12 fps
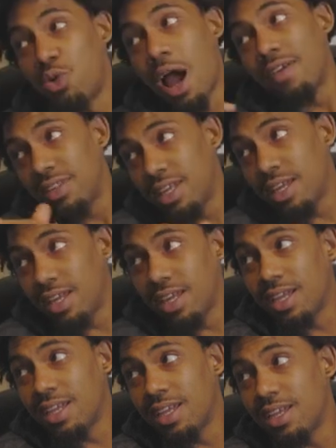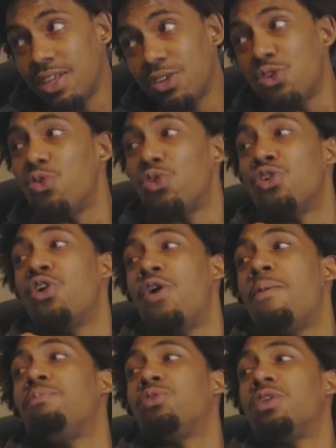your wife then? You we went
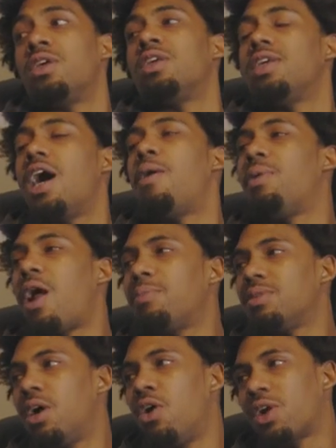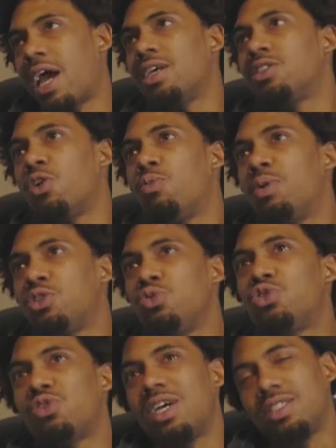together. Yeah, but I'm okay. So, but
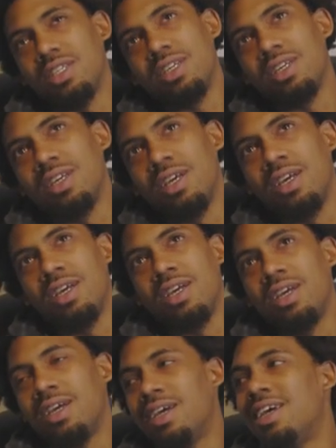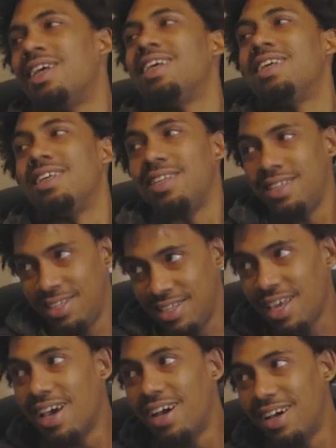you stressing? Oh yeah, when I was with
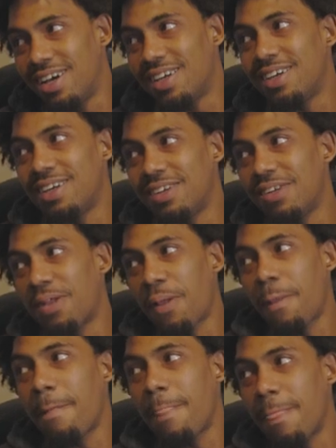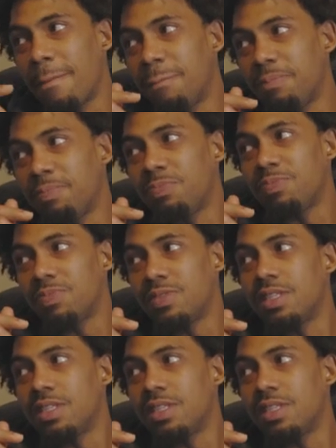Argonauts. Yeah. So like I walked away from